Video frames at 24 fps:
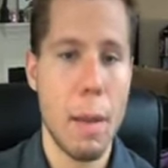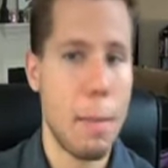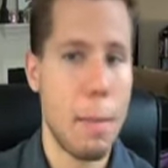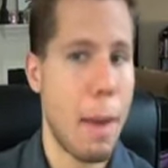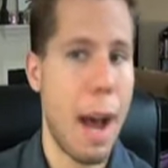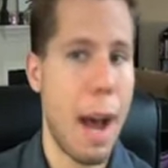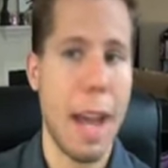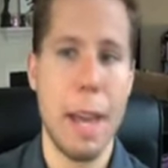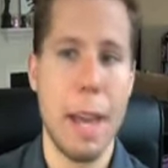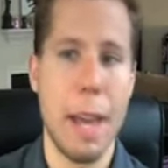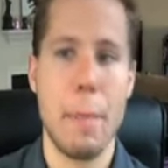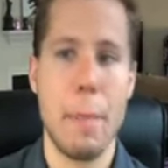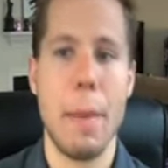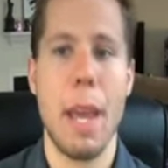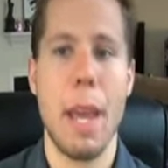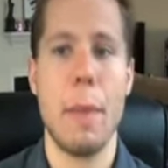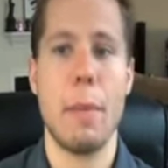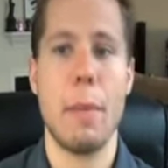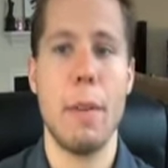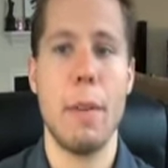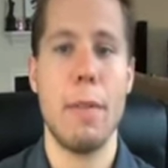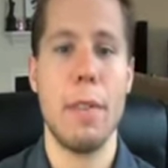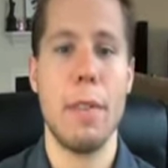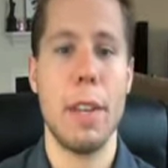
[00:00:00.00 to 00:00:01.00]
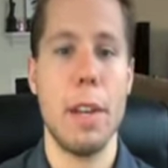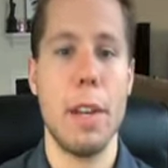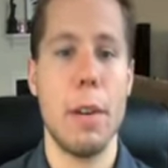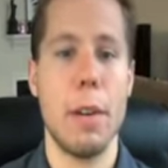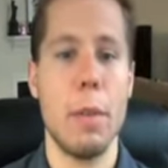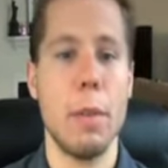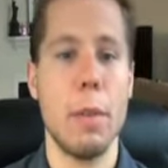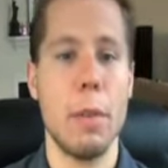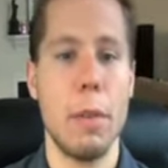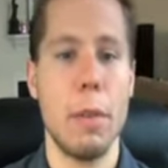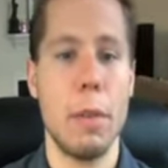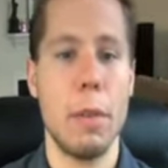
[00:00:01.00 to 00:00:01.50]
buy a pay per
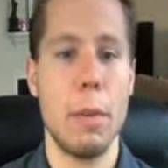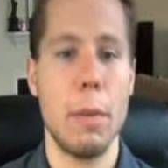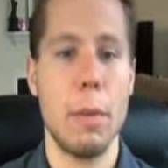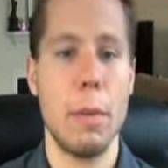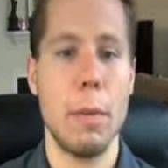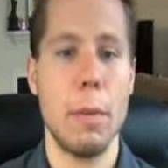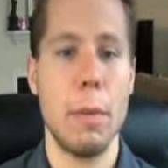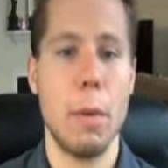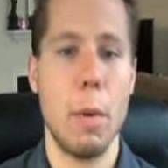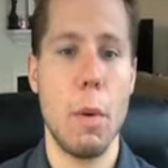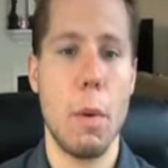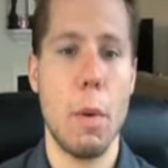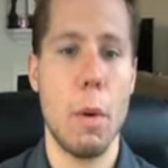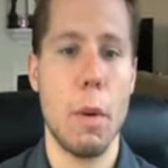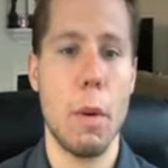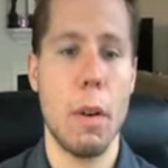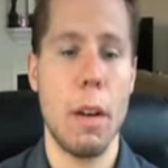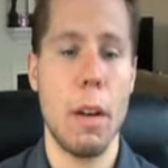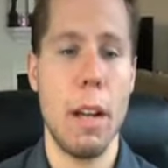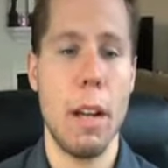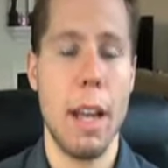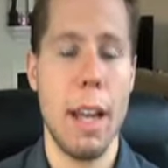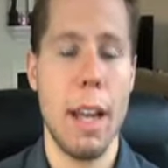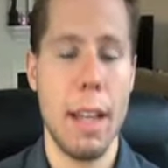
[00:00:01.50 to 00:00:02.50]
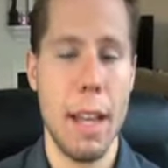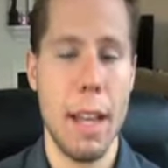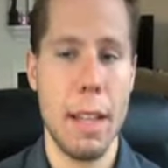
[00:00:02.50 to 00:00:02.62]
view or uh,